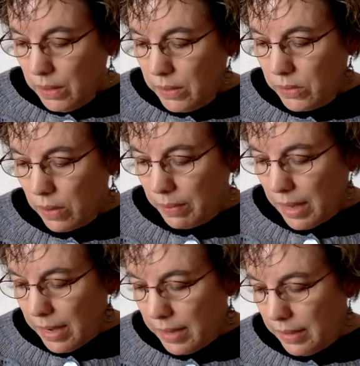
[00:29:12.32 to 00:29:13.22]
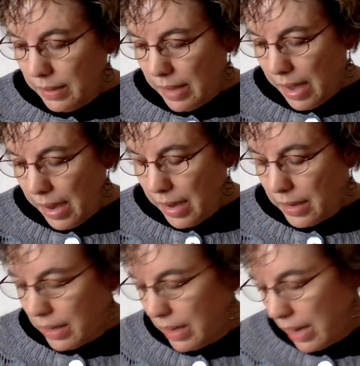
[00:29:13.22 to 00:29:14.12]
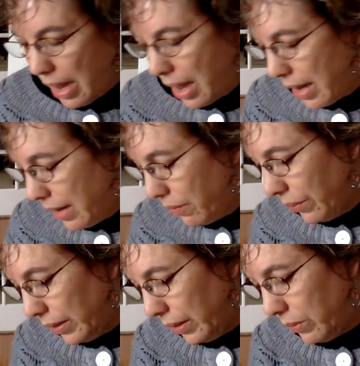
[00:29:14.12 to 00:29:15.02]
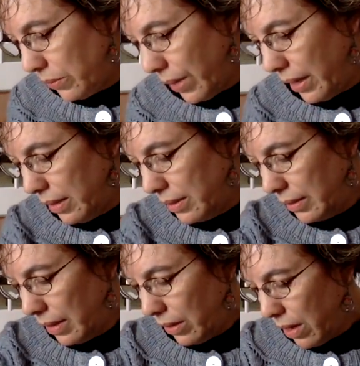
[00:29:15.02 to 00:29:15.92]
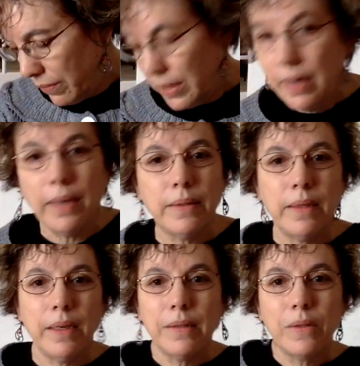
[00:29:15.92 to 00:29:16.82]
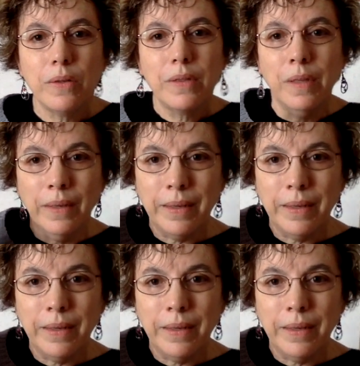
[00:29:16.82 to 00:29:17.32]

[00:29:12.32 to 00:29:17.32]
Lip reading: So I'm glad I did that. I really was ready to send it off to Nancy as soon